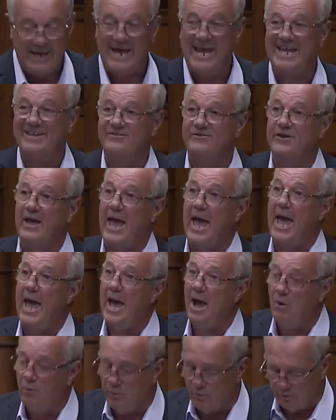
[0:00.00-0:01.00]
It's
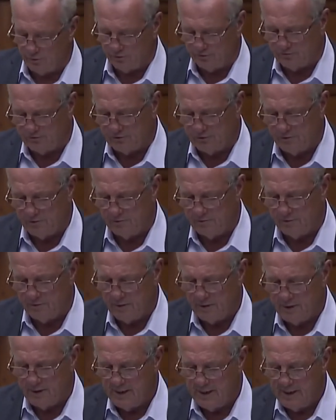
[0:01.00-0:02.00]
hours.
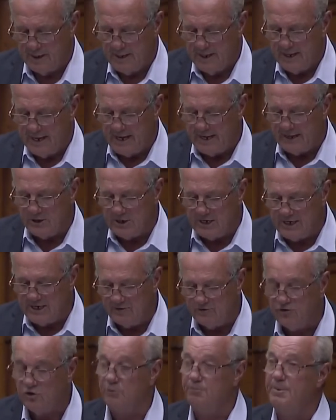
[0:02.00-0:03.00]
It
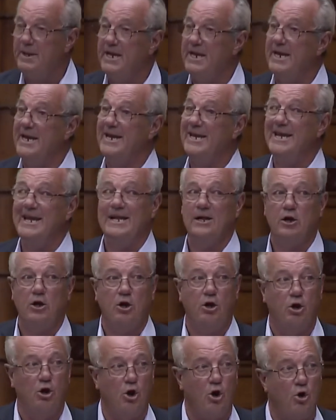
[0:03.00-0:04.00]
needs to be in a
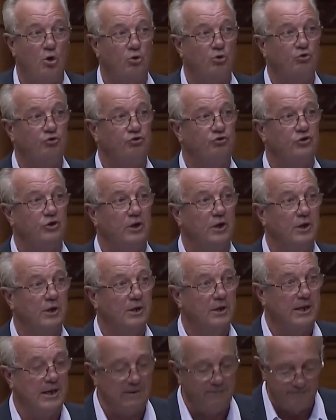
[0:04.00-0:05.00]
closed
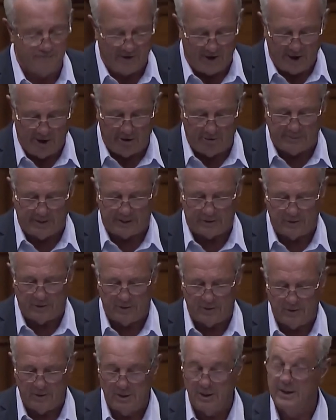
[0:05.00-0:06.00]
environment,
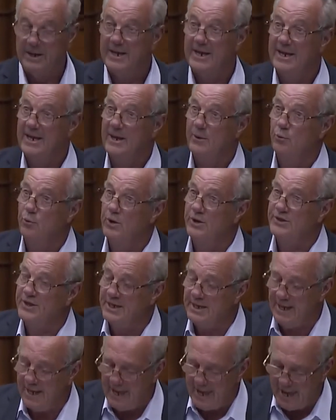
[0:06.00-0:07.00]

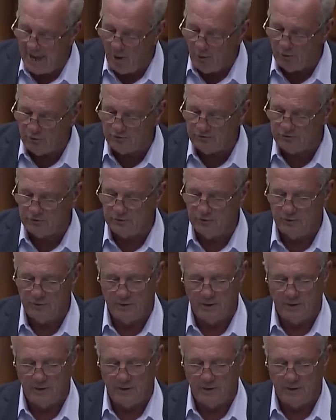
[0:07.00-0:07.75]
within a house.